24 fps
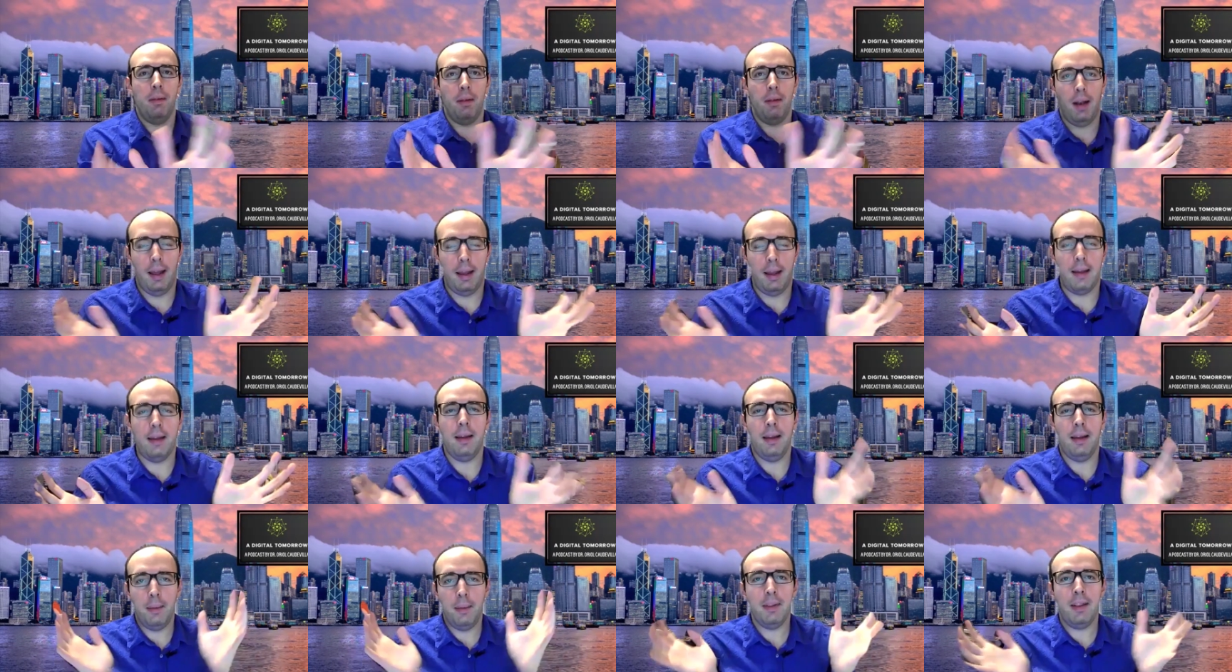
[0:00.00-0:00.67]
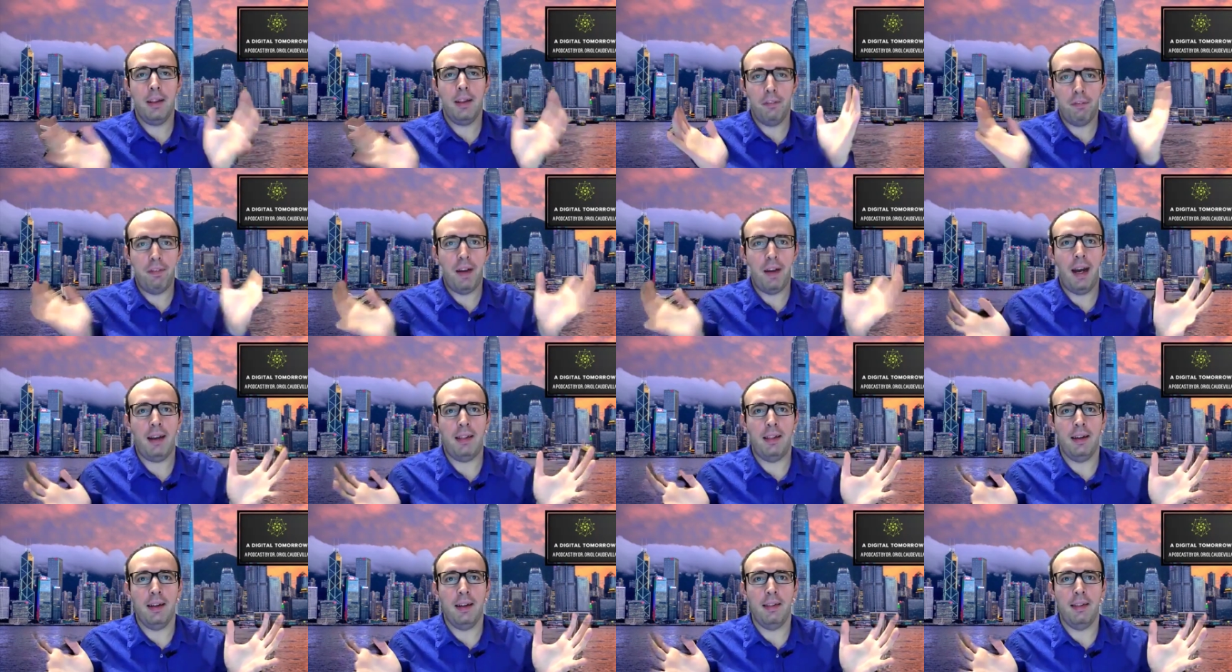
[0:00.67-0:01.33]
like given the fact
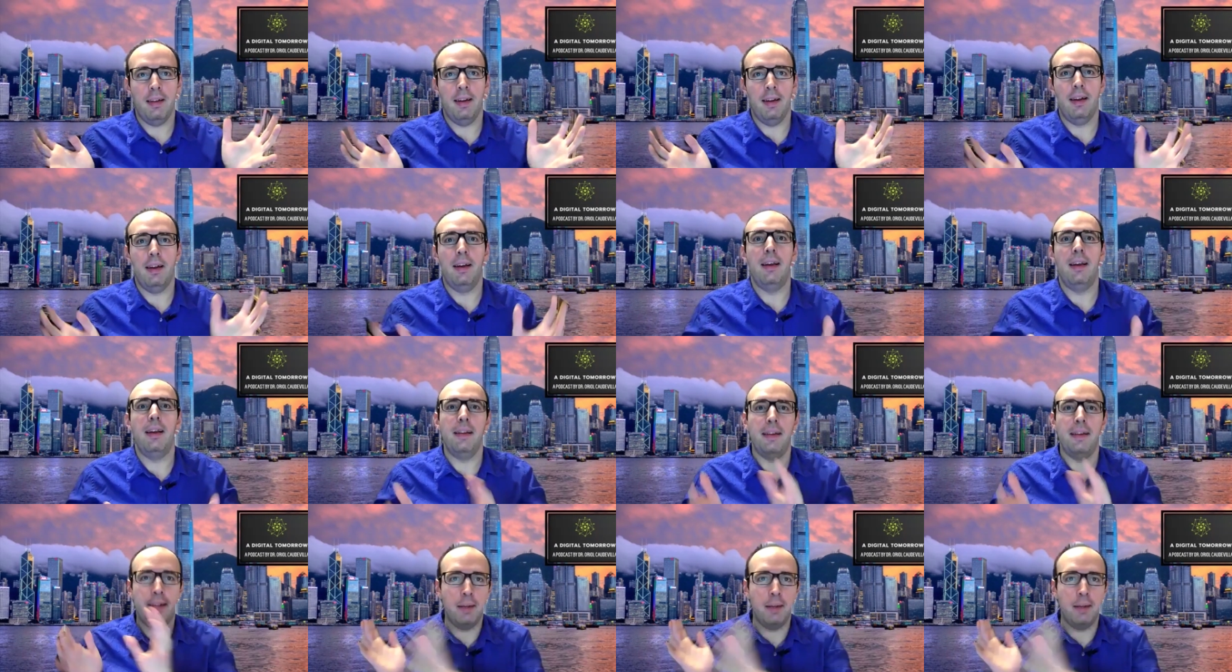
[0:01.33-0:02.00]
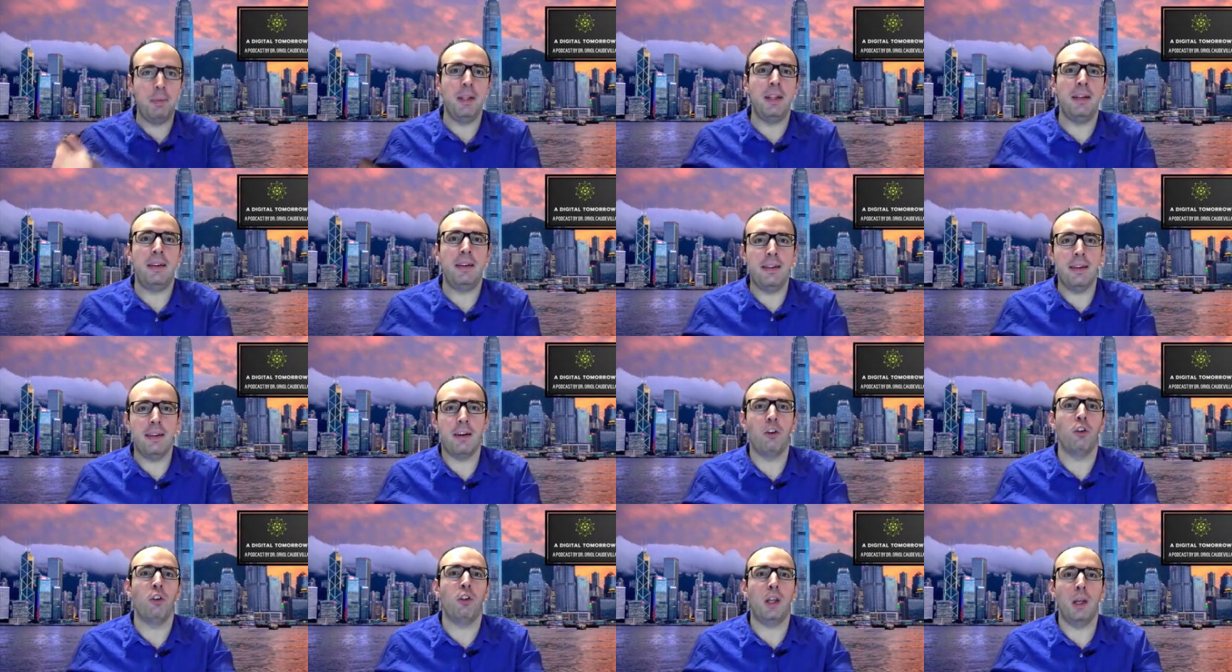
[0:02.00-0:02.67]
that uh, CBDCs
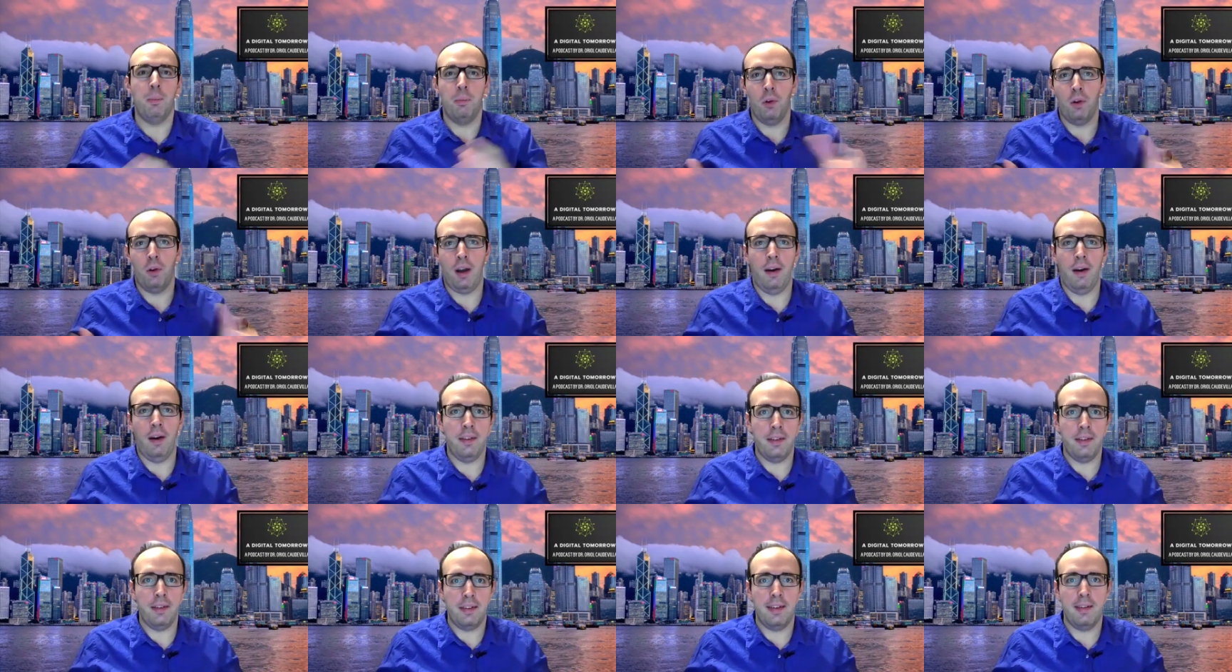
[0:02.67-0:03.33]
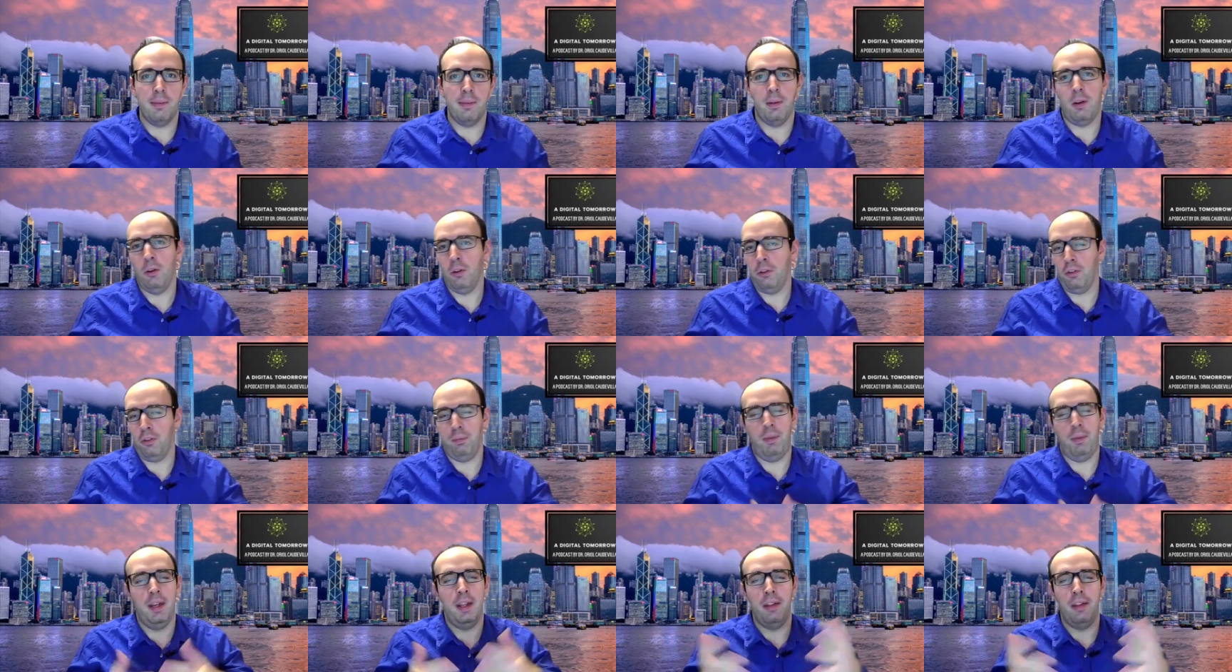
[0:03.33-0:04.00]
are not cryptocurrencies because of
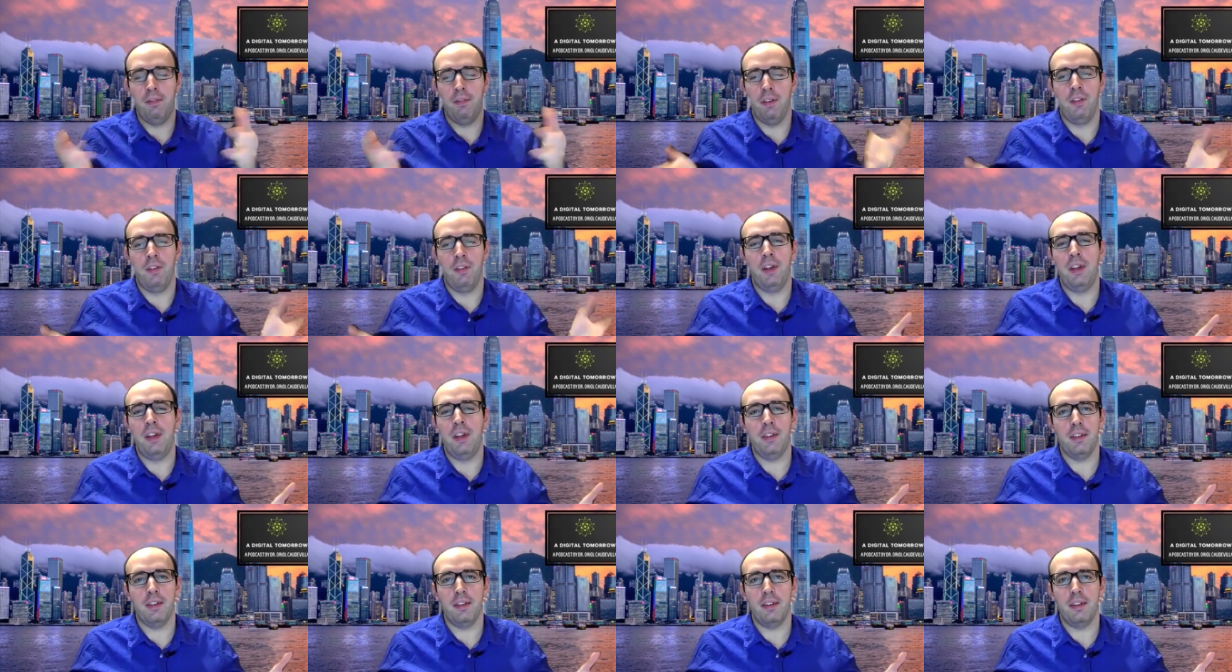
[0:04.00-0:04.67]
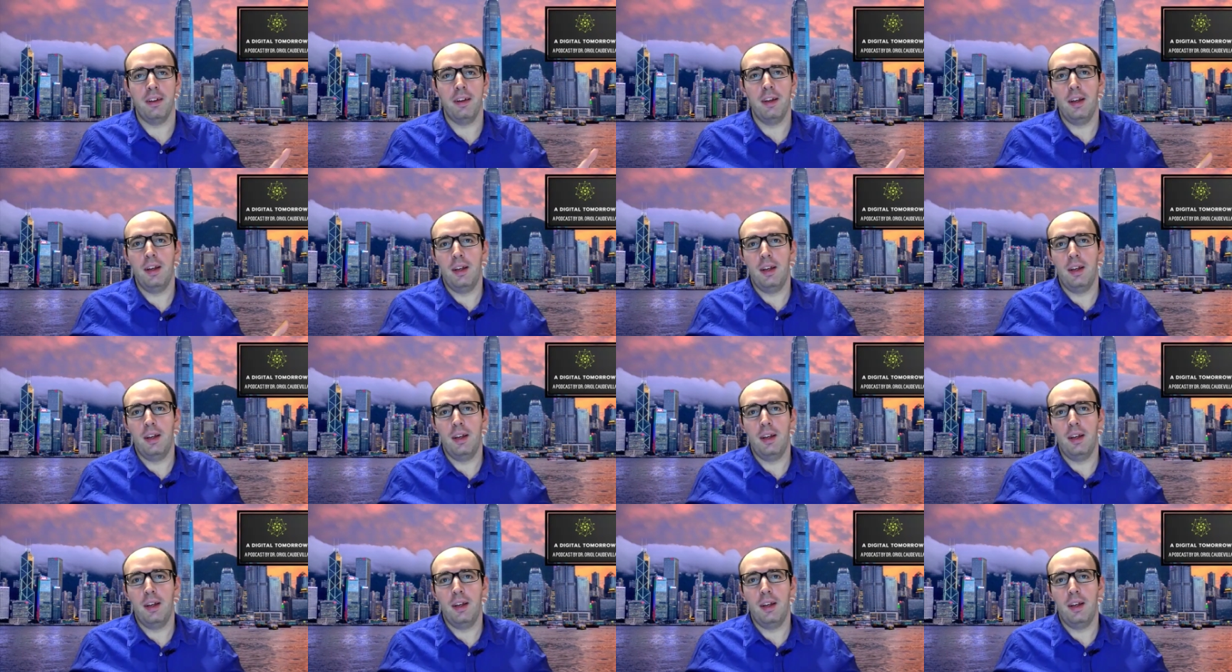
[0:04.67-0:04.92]
many different reasons,